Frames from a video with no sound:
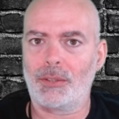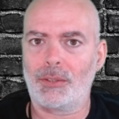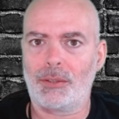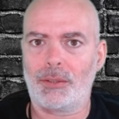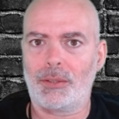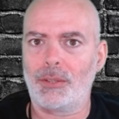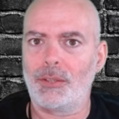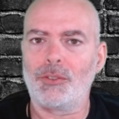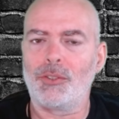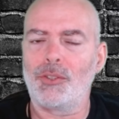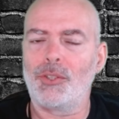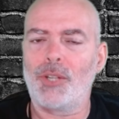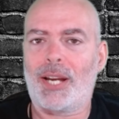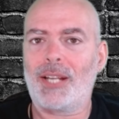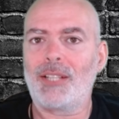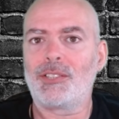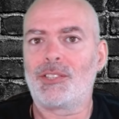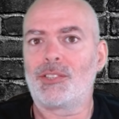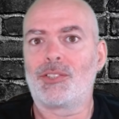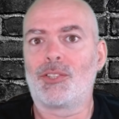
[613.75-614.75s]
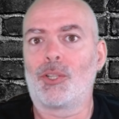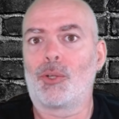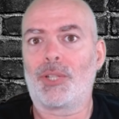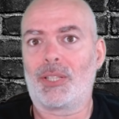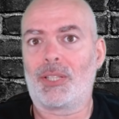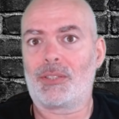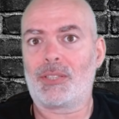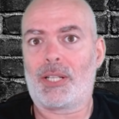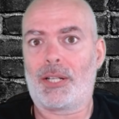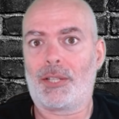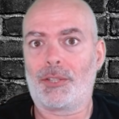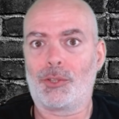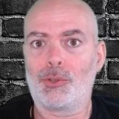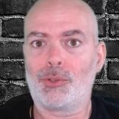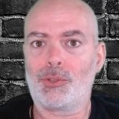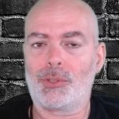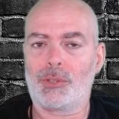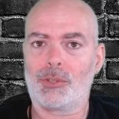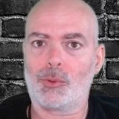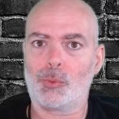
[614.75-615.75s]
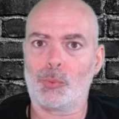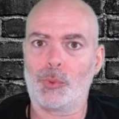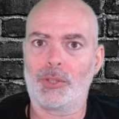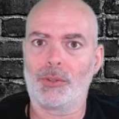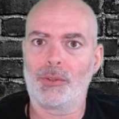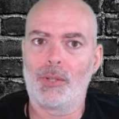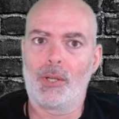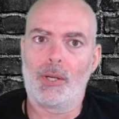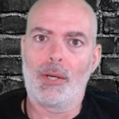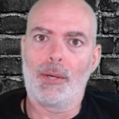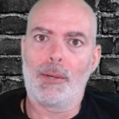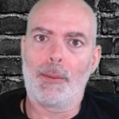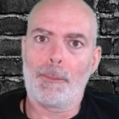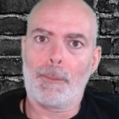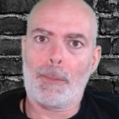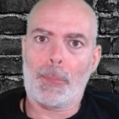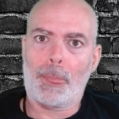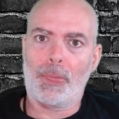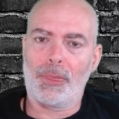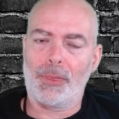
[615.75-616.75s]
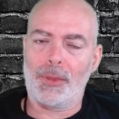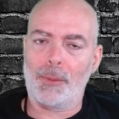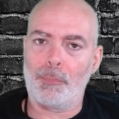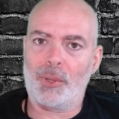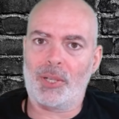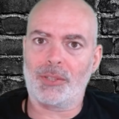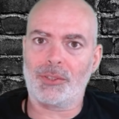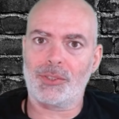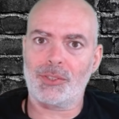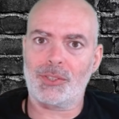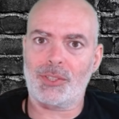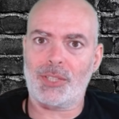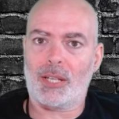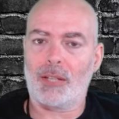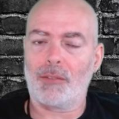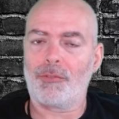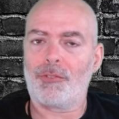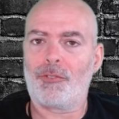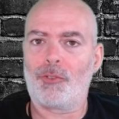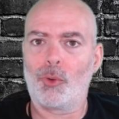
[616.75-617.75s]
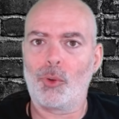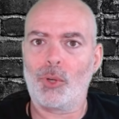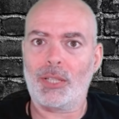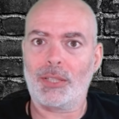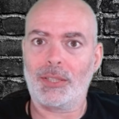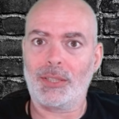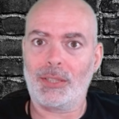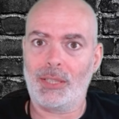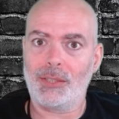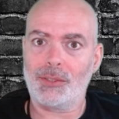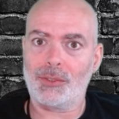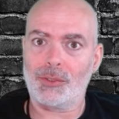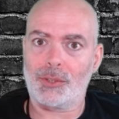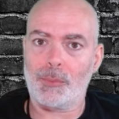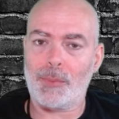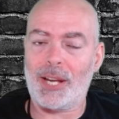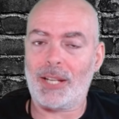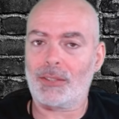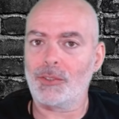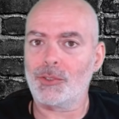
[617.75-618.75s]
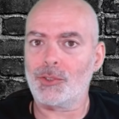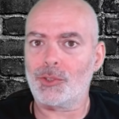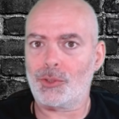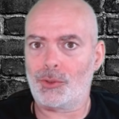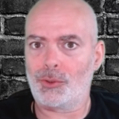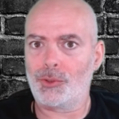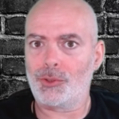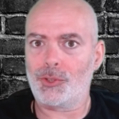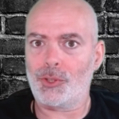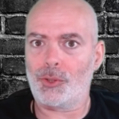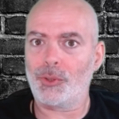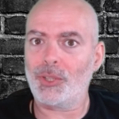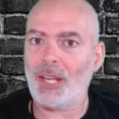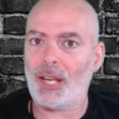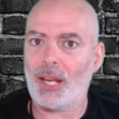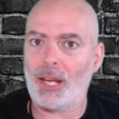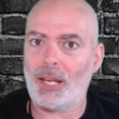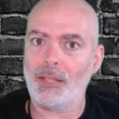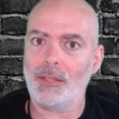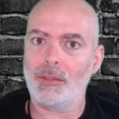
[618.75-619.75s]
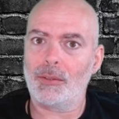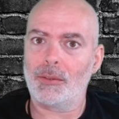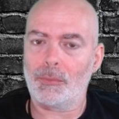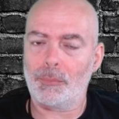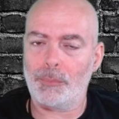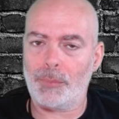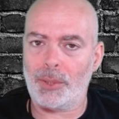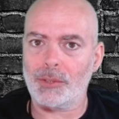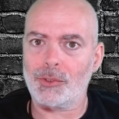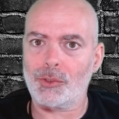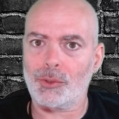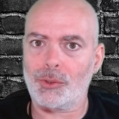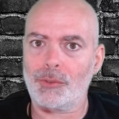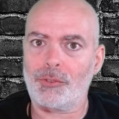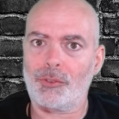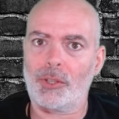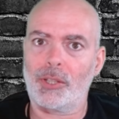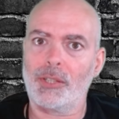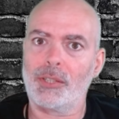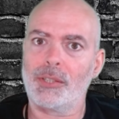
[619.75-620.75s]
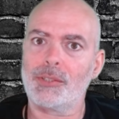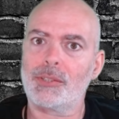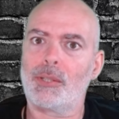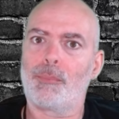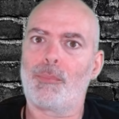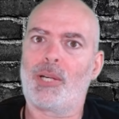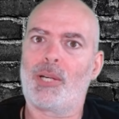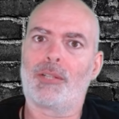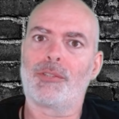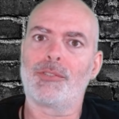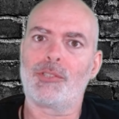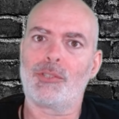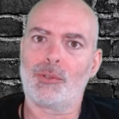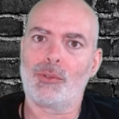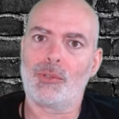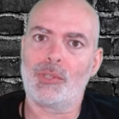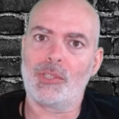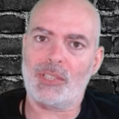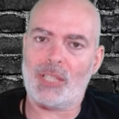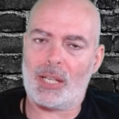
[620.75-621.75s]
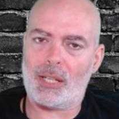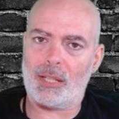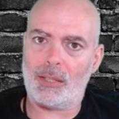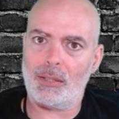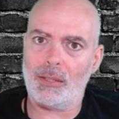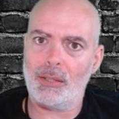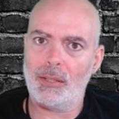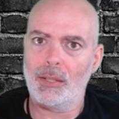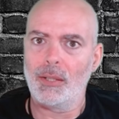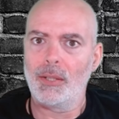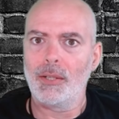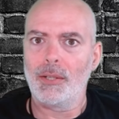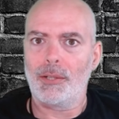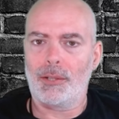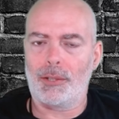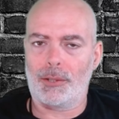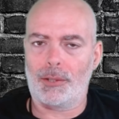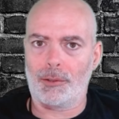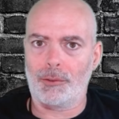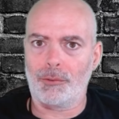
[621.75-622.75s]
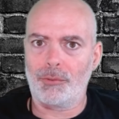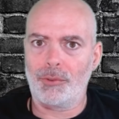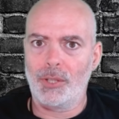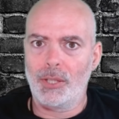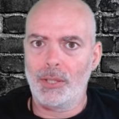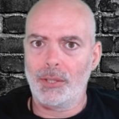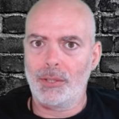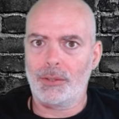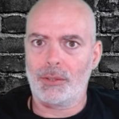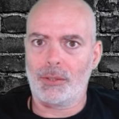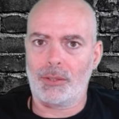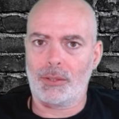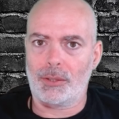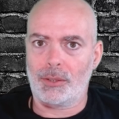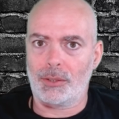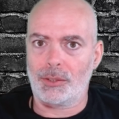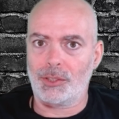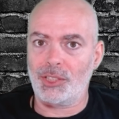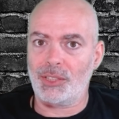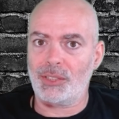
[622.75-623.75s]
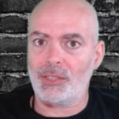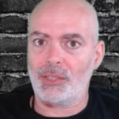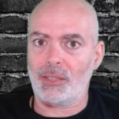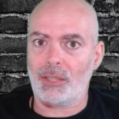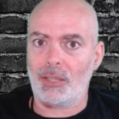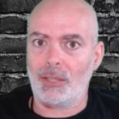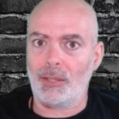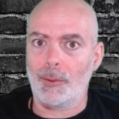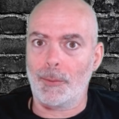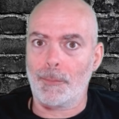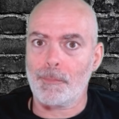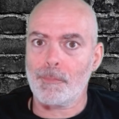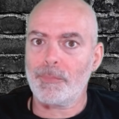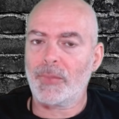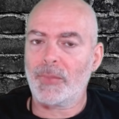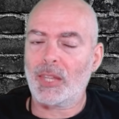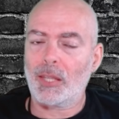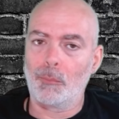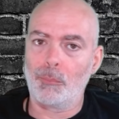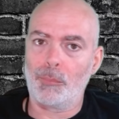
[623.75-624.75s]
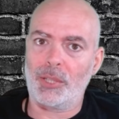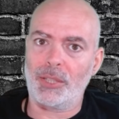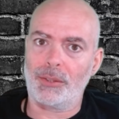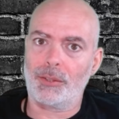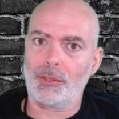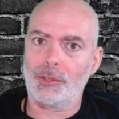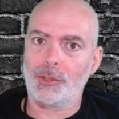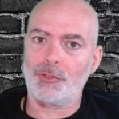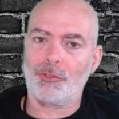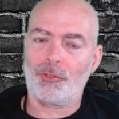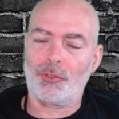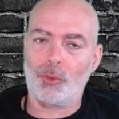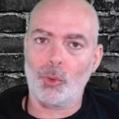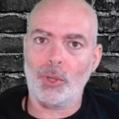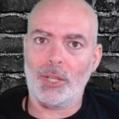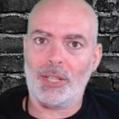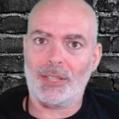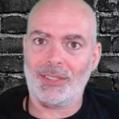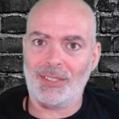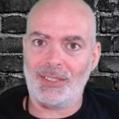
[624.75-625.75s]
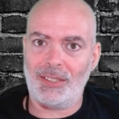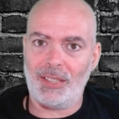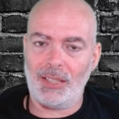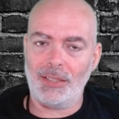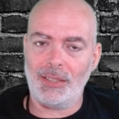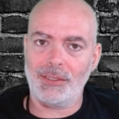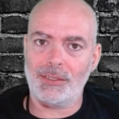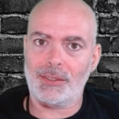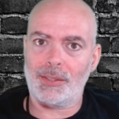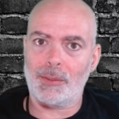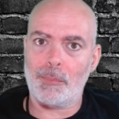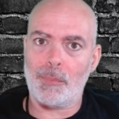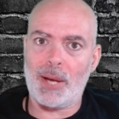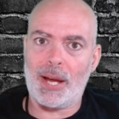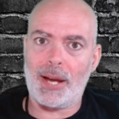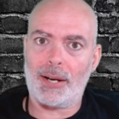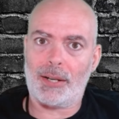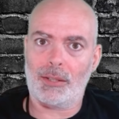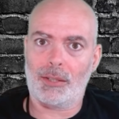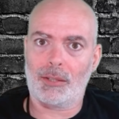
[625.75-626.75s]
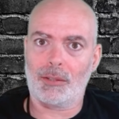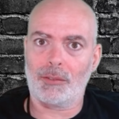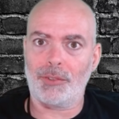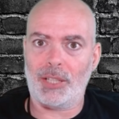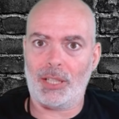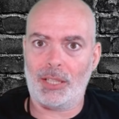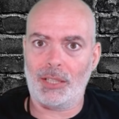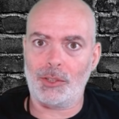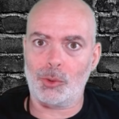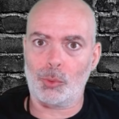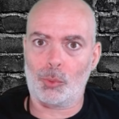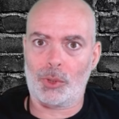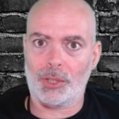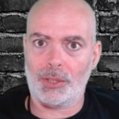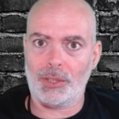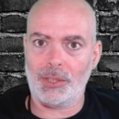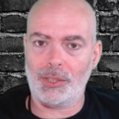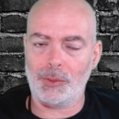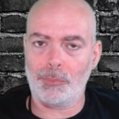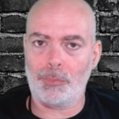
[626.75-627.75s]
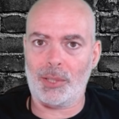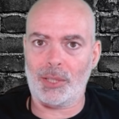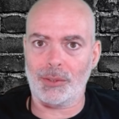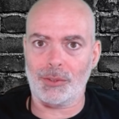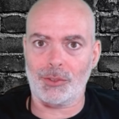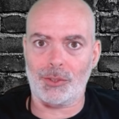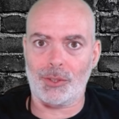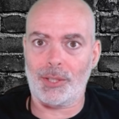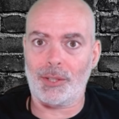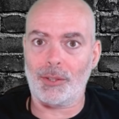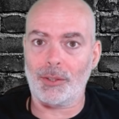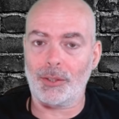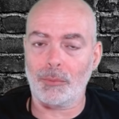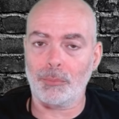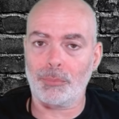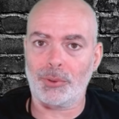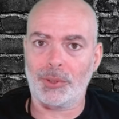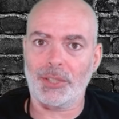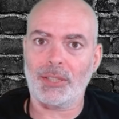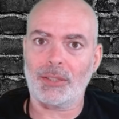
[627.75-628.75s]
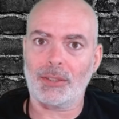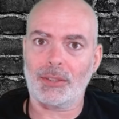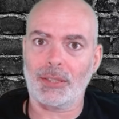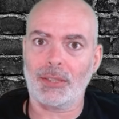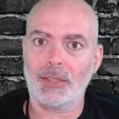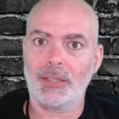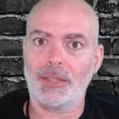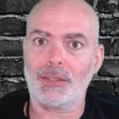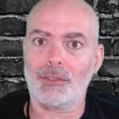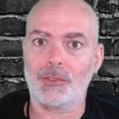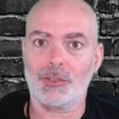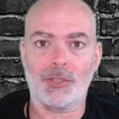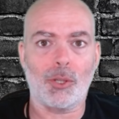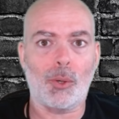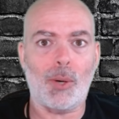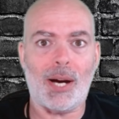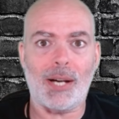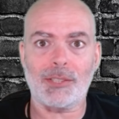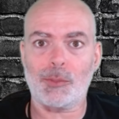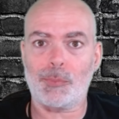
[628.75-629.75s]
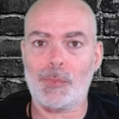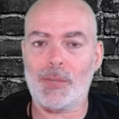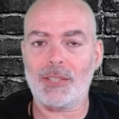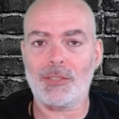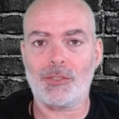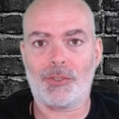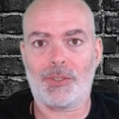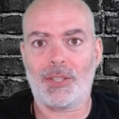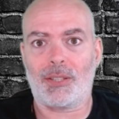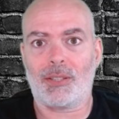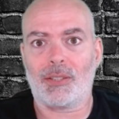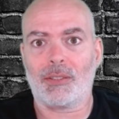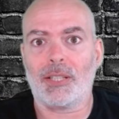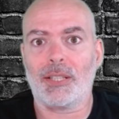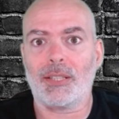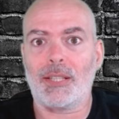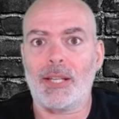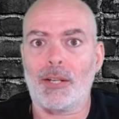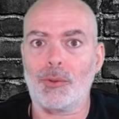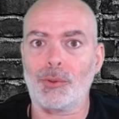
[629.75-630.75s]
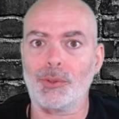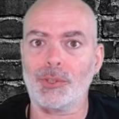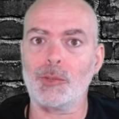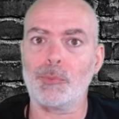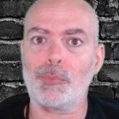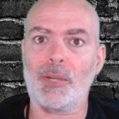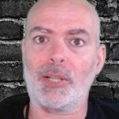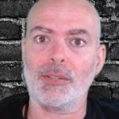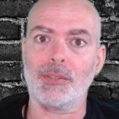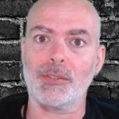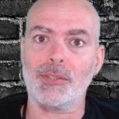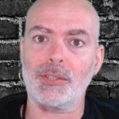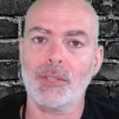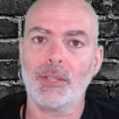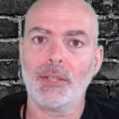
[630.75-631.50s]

your hands just don't get tired using this wheel. The buttons, they have 4 LEDs on the back. There's only 8 buttons on the front of this compared to the 10 of the GT Neo. But there's 4 LEDs in the back of each one of these buttons. So they are completely lit. There's no hot spots or anything like that on these buttons.